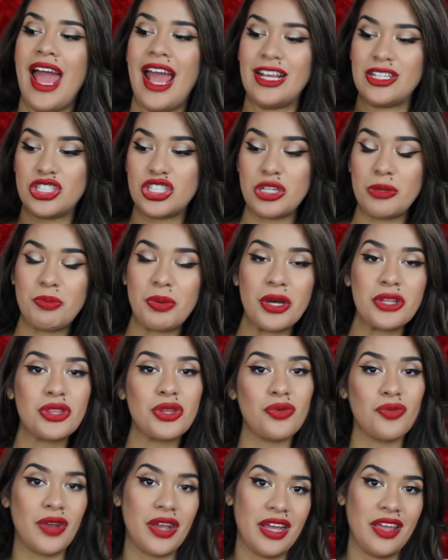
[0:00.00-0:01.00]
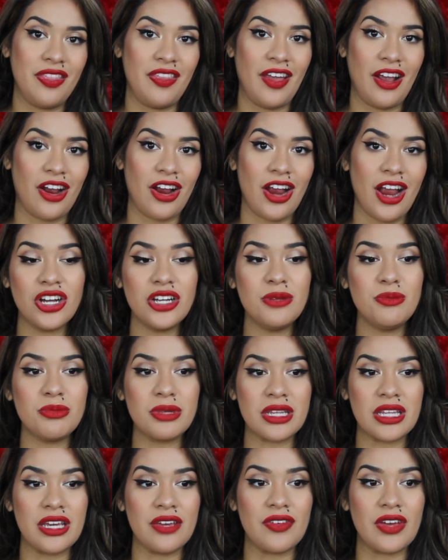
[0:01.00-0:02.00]
And she put the ring in there. I couldn't
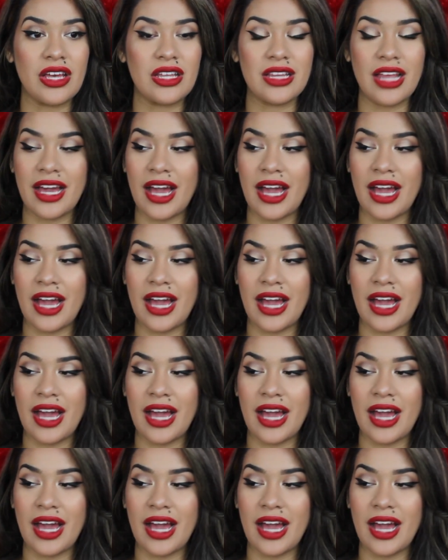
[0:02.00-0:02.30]
believe it.